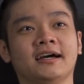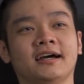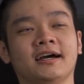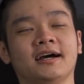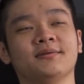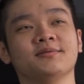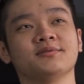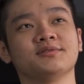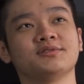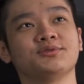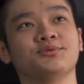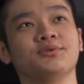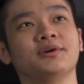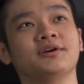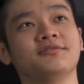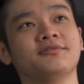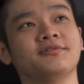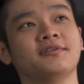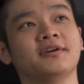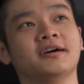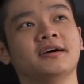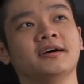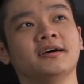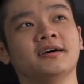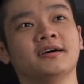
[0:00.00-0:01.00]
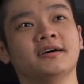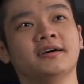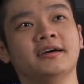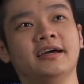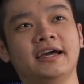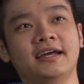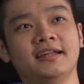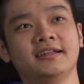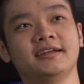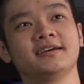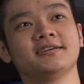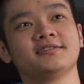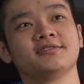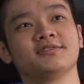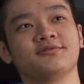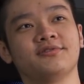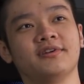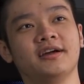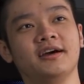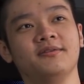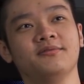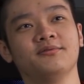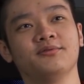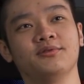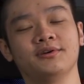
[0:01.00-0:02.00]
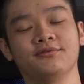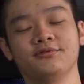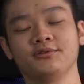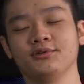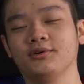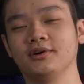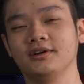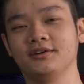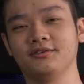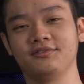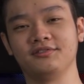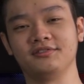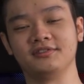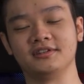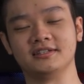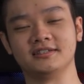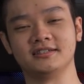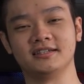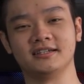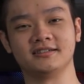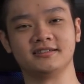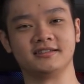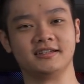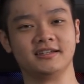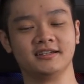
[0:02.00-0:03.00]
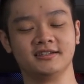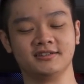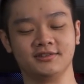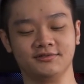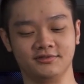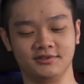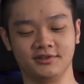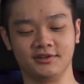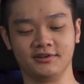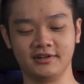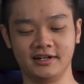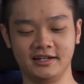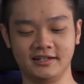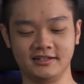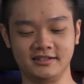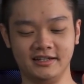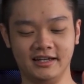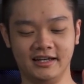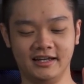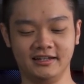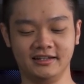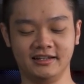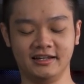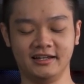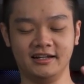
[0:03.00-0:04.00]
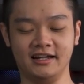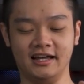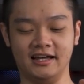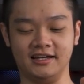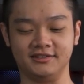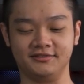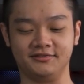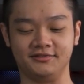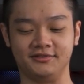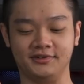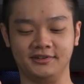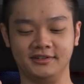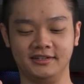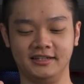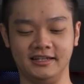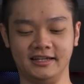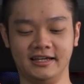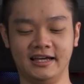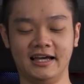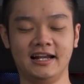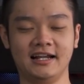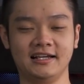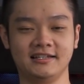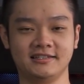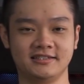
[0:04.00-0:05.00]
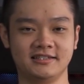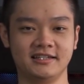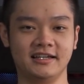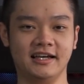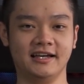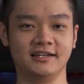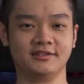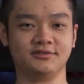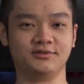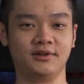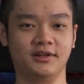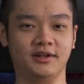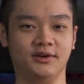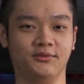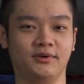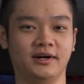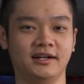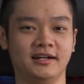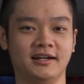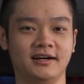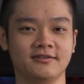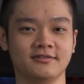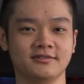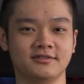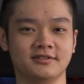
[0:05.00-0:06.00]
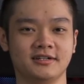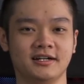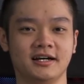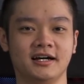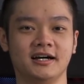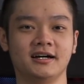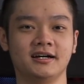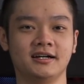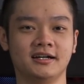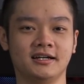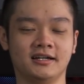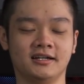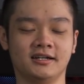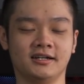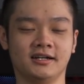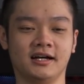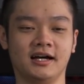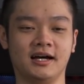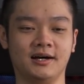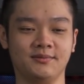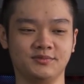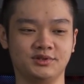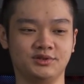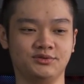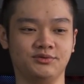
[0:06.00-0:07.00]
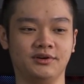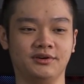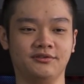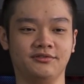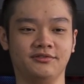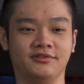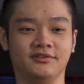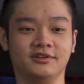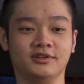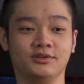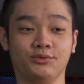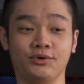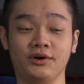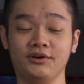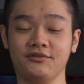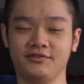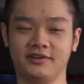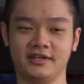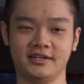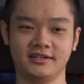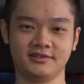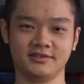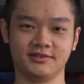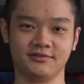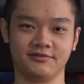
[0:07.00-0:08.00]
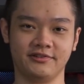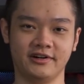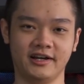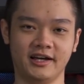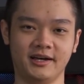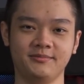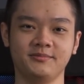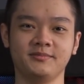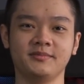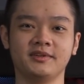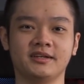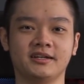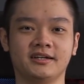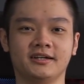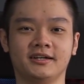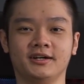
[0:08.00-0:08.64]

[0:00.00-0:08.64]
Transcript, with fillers: comes with 8 gigs of RAM with 256 gigs of storage, and then as for the Galaxy S21 Ultra, comes with 12 gigs of RAM